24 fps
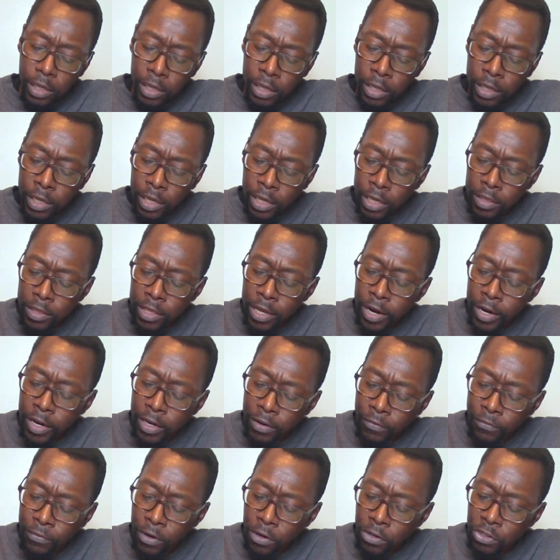And there in
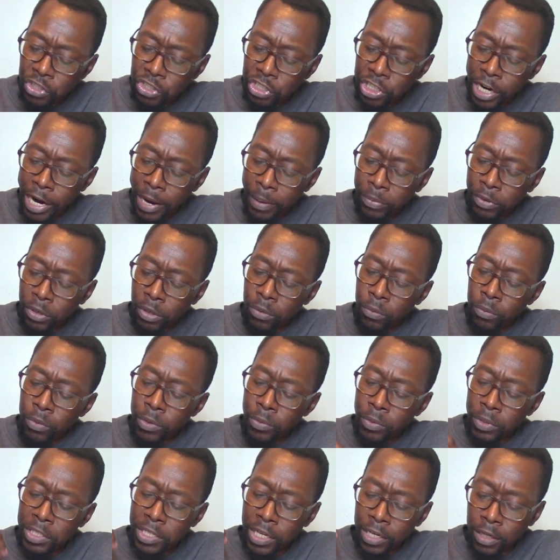the 1st chapter, we
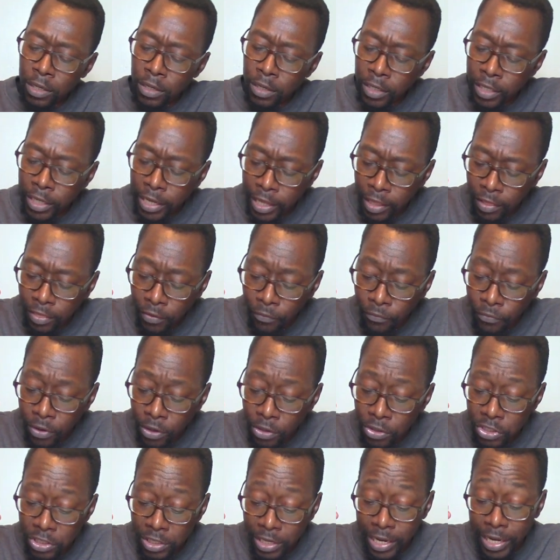will take a look at the
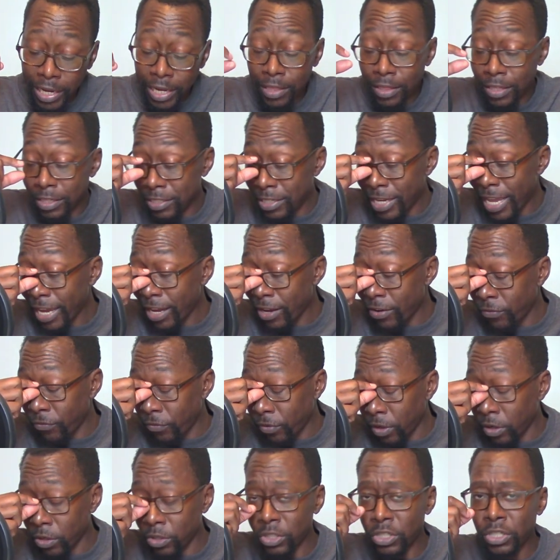1st and the 2nd
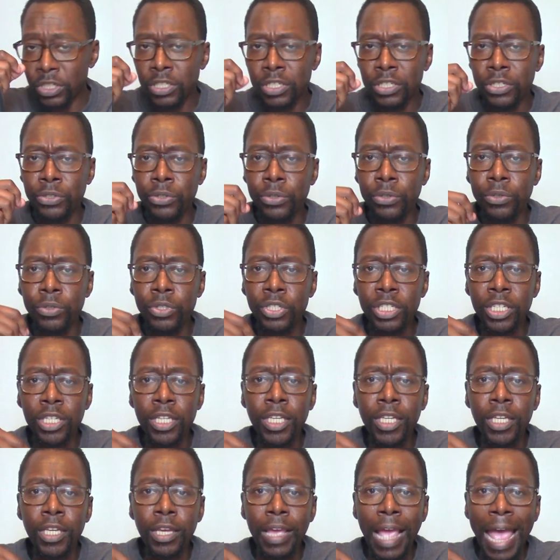verse to
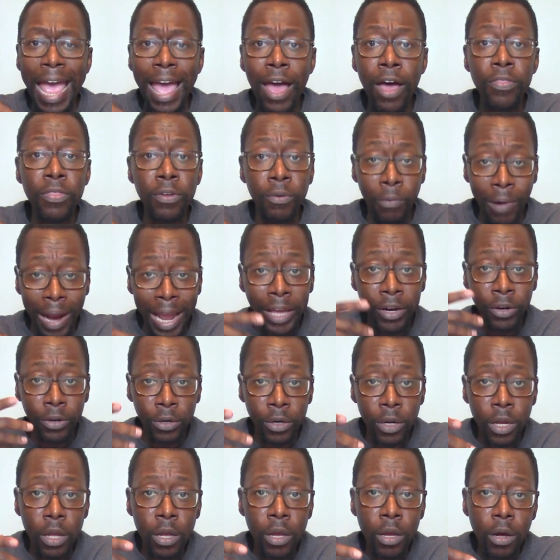see how the
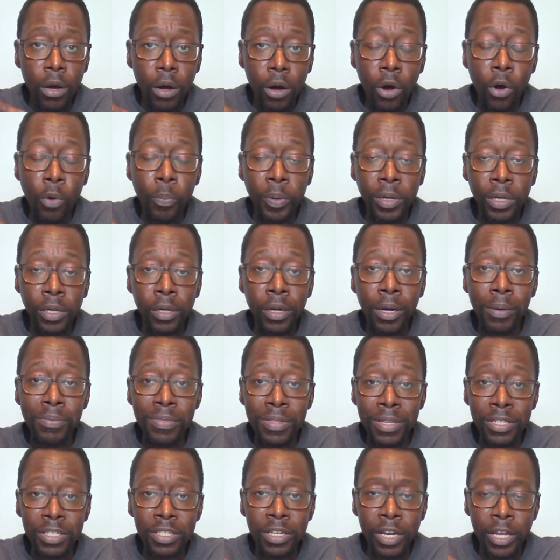writer opened up
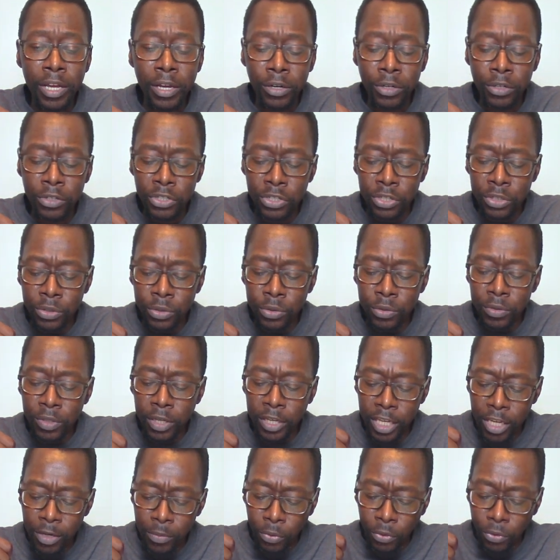this letter to the
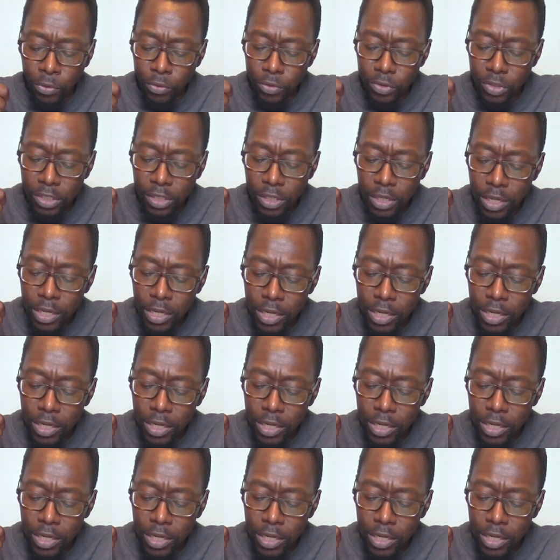Hebrews.